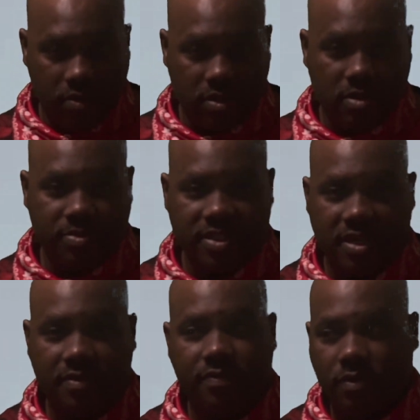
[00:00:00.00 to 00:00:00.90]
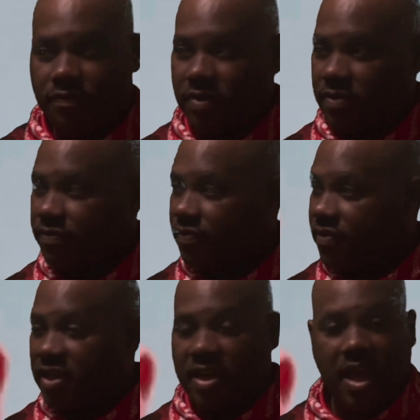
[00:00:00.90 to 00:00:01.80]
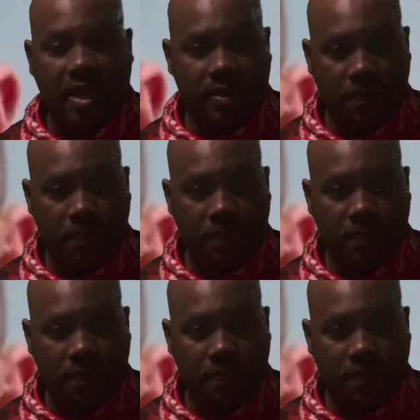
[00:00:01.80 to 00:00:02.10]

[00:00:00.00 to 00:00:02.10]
you know what I'm saying, for the night.